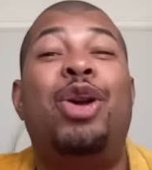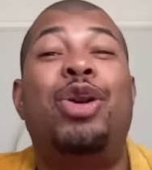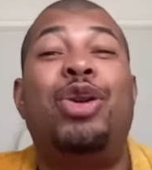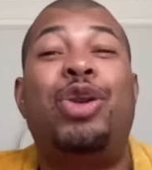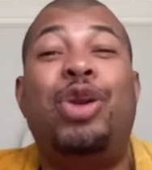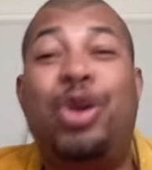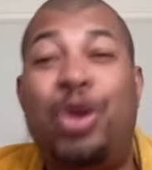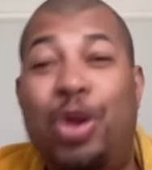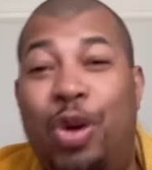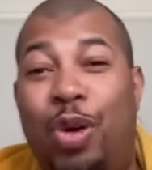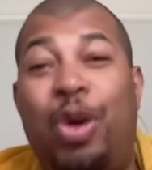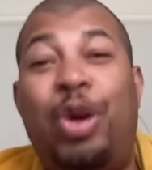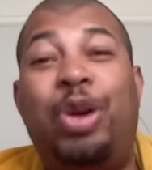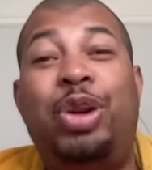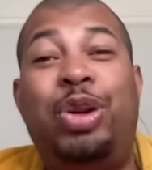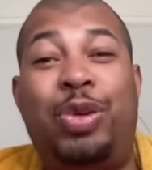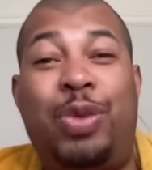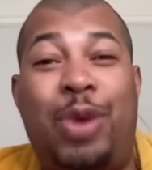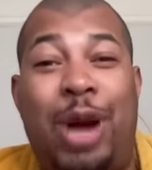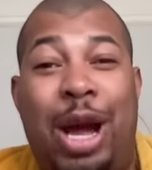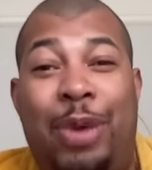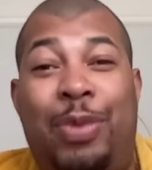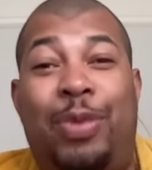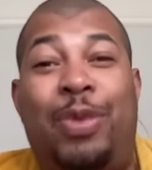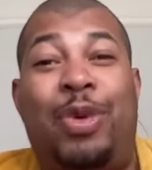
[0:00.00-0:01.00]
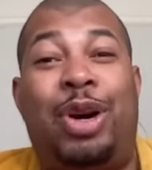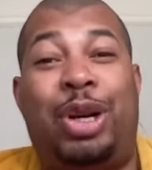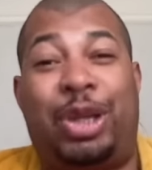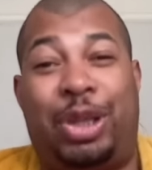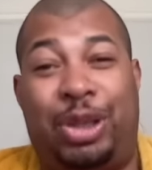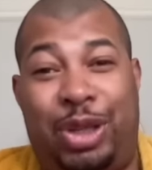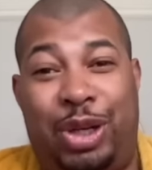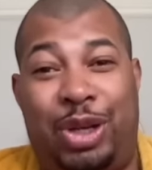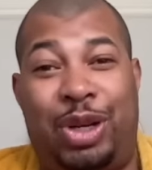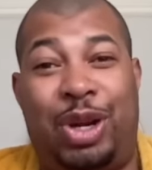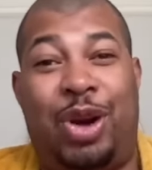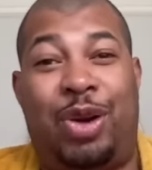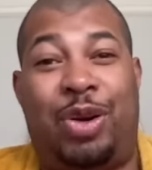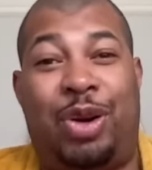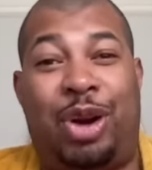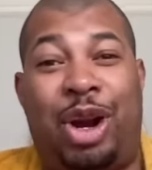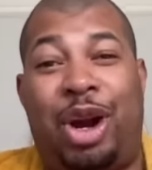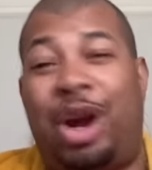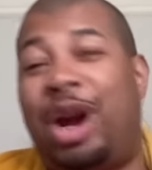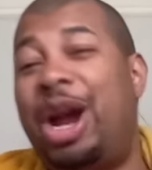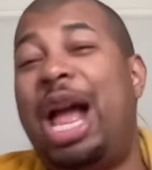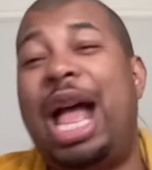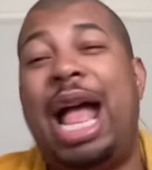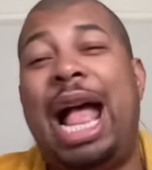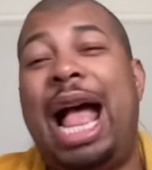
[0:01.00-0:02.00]
Nor do I want to know
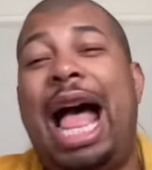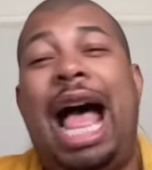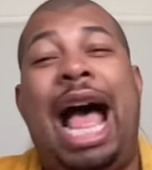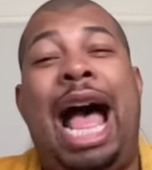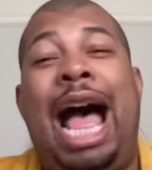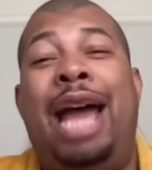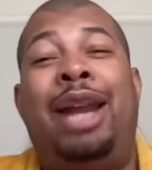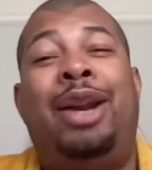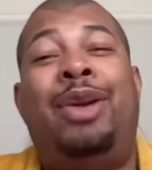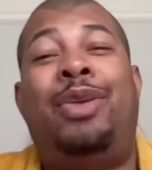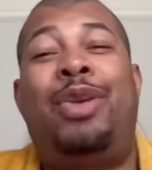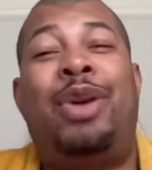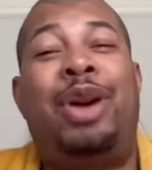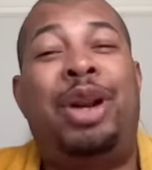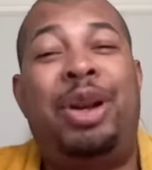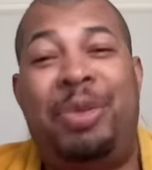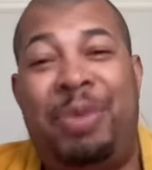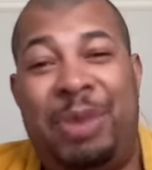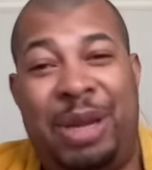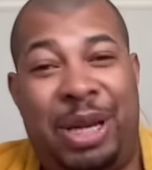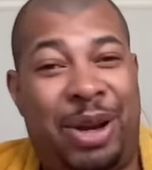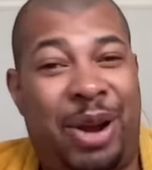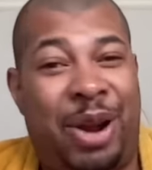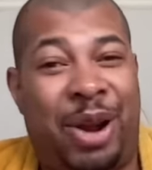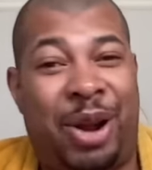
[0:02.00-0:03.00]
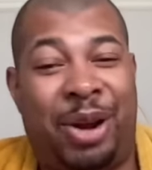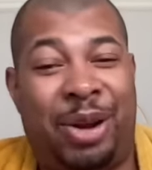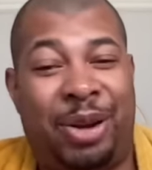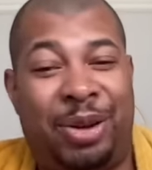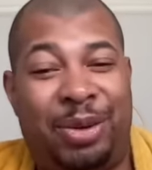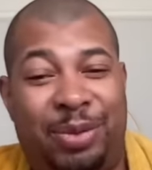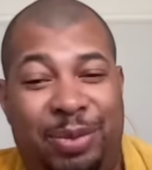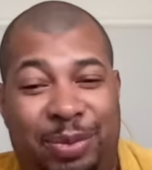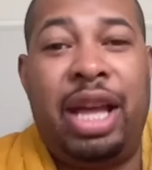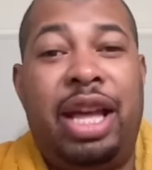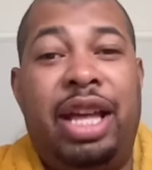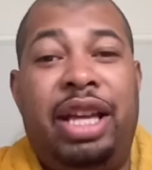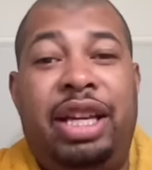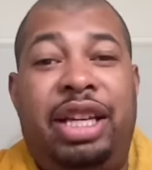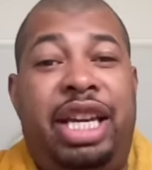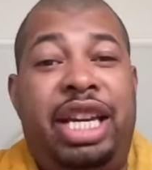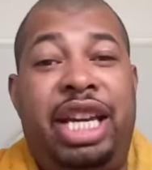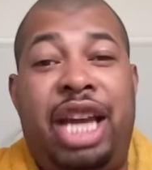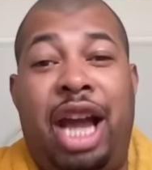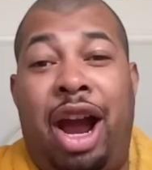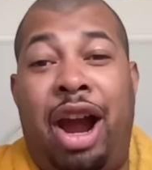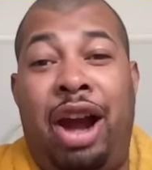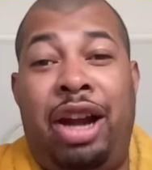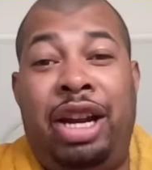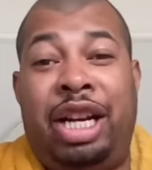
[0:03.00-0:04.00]
her. I don't want to meet her.
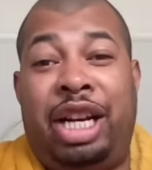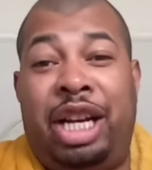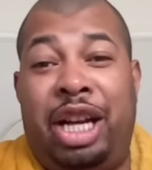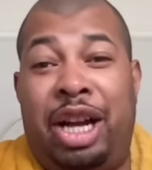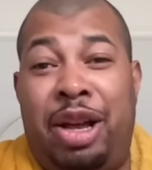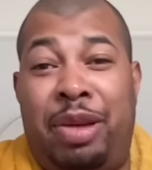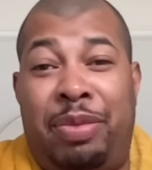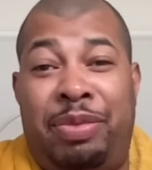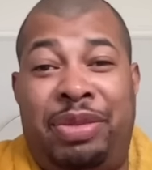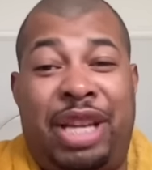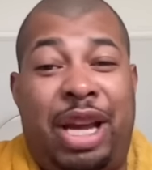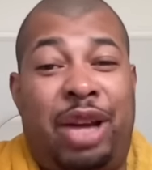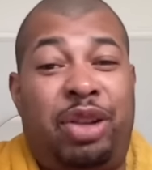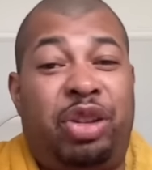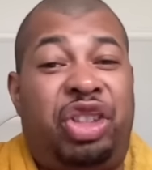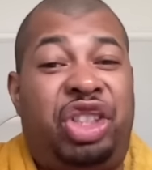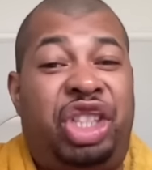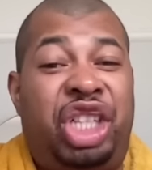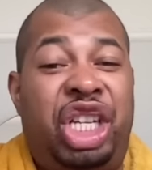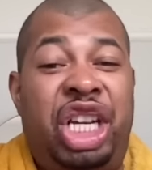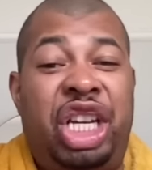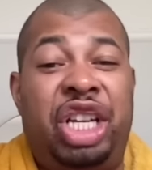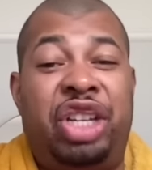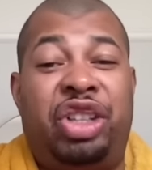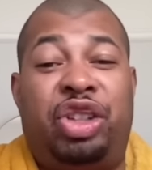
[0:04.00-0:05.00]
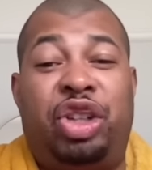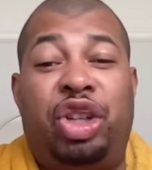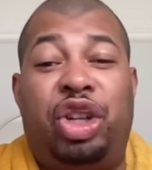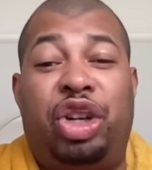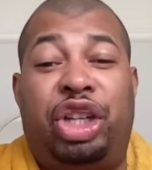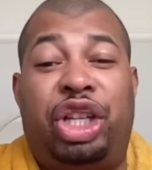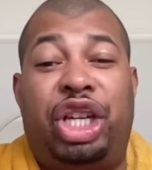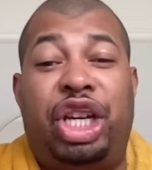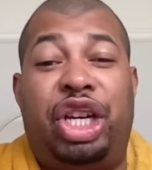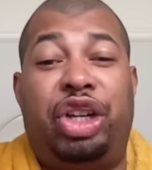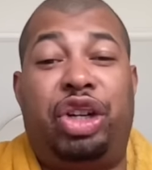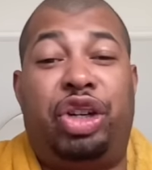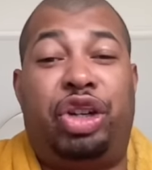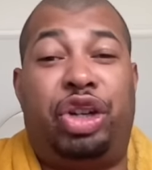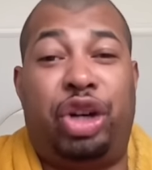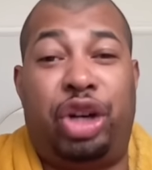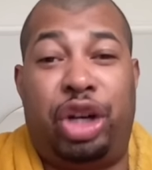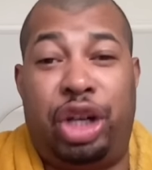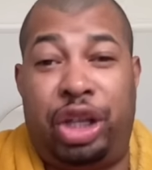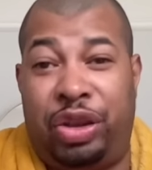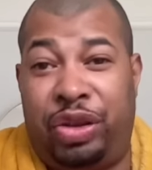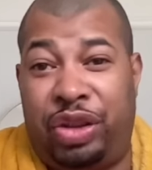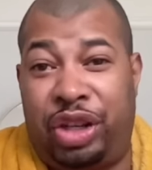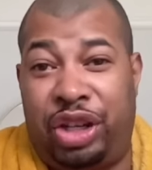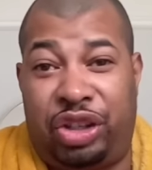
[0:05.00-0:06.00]
Kiara comes out. She is looking
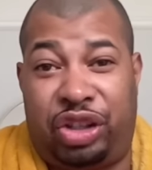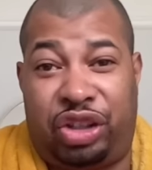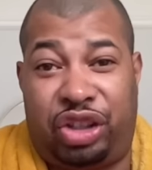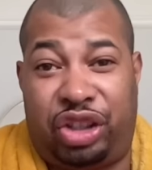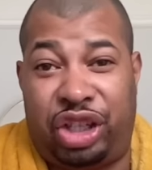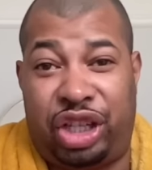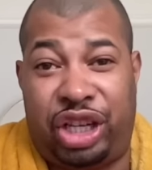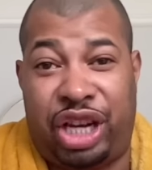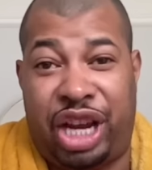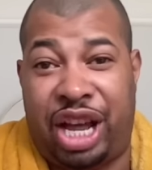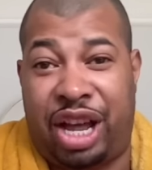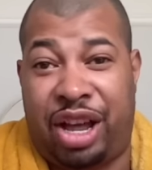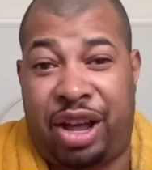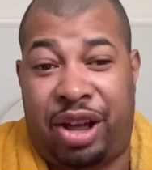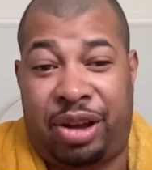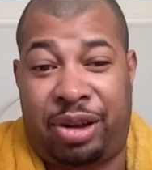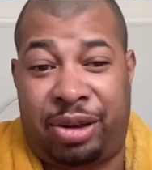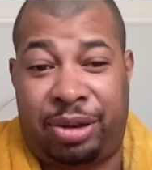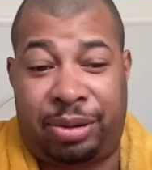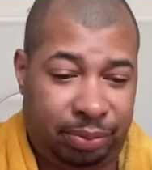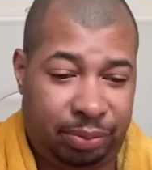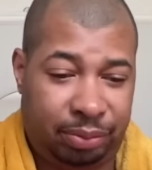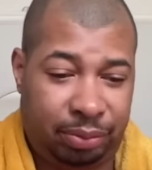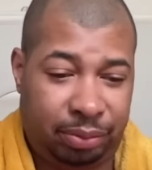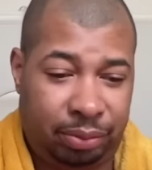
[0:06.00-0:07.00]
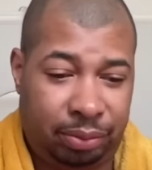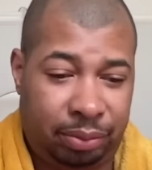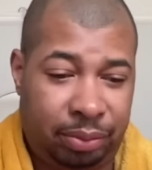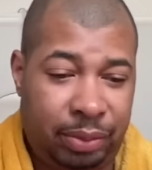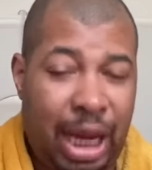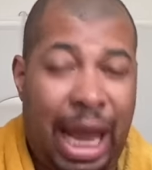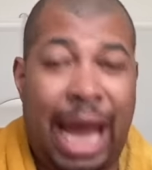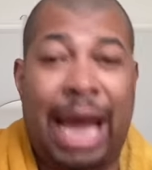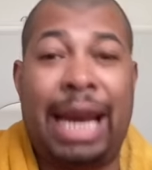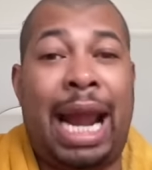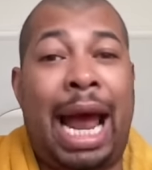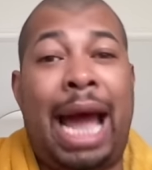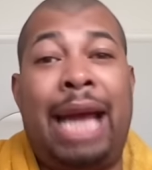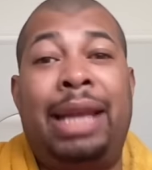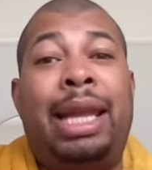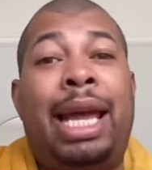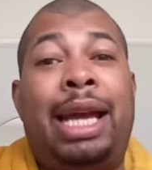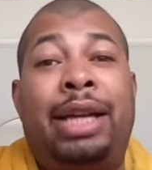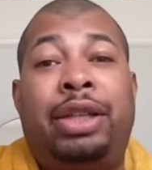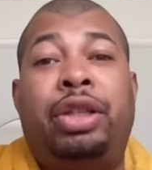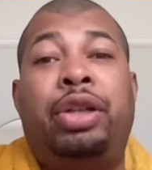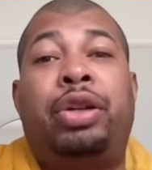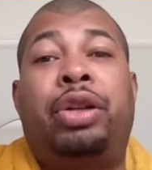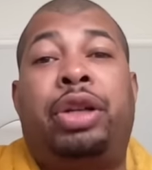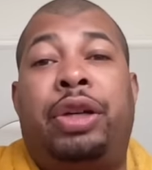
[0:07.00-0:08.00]
good in this Chanel. And I
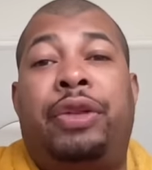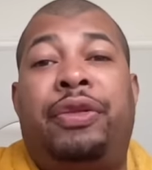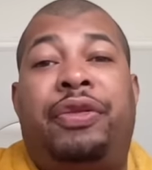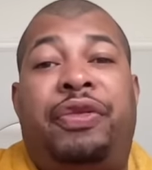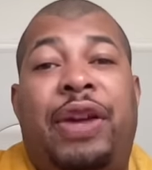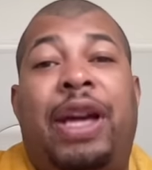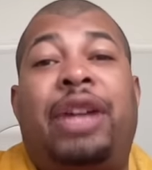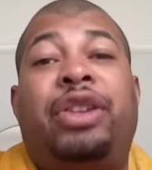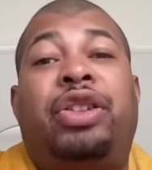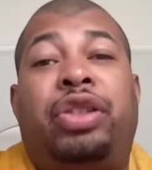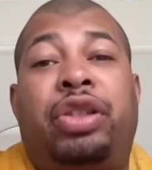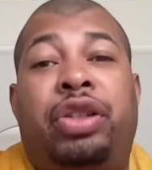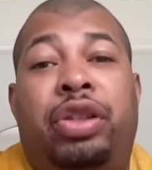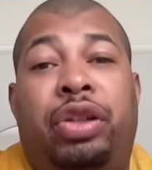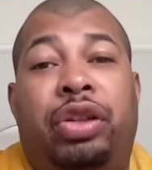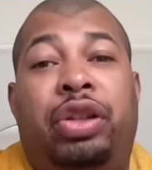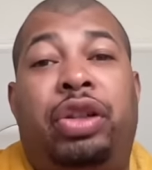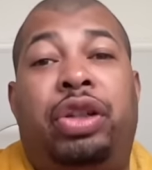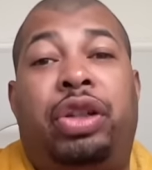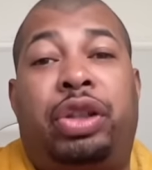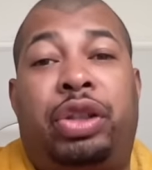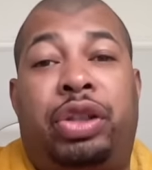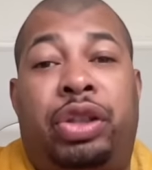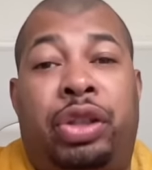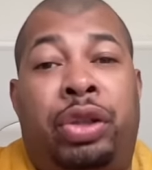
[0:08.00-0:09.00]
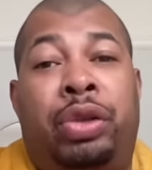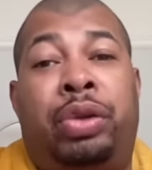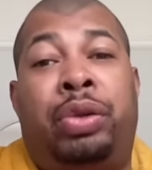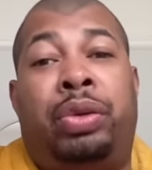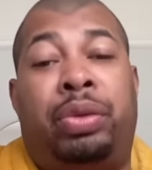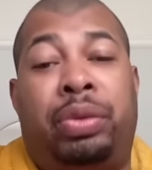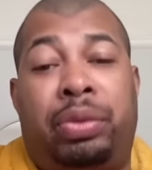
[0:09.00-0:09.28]
liked her confessional look too.